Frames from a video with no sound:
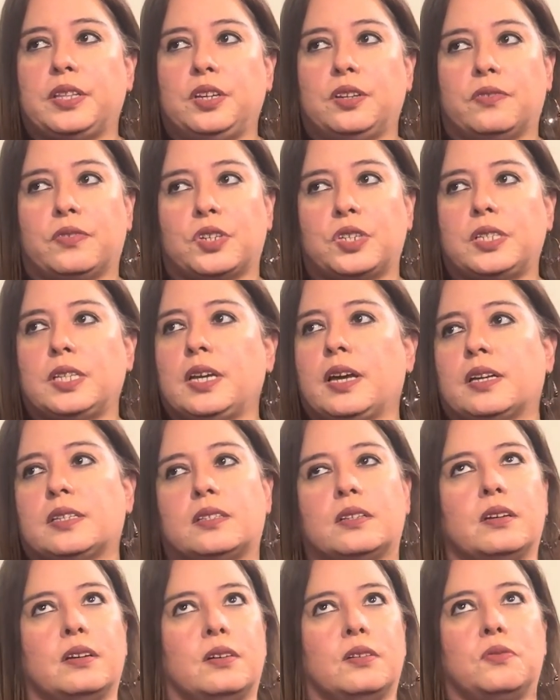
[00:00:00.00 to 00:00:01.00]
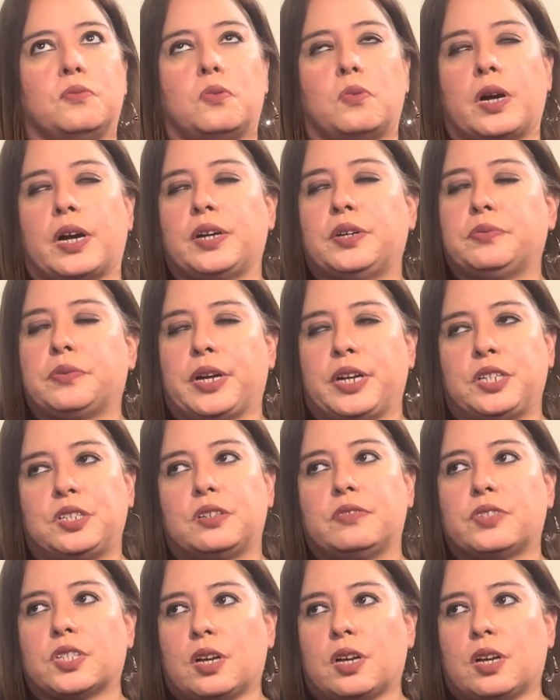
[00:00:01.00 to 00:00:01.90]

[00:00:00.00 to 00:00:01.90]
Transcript: The university has a wide range of